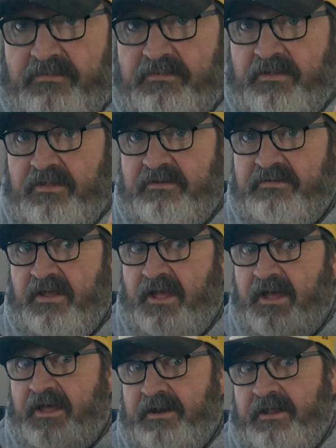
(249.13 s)
These
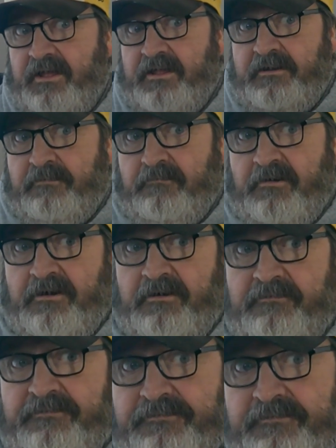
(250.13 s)
had
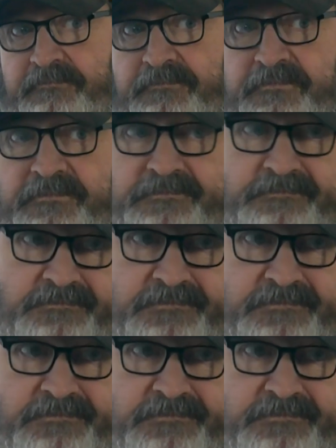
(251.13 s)
anywhere from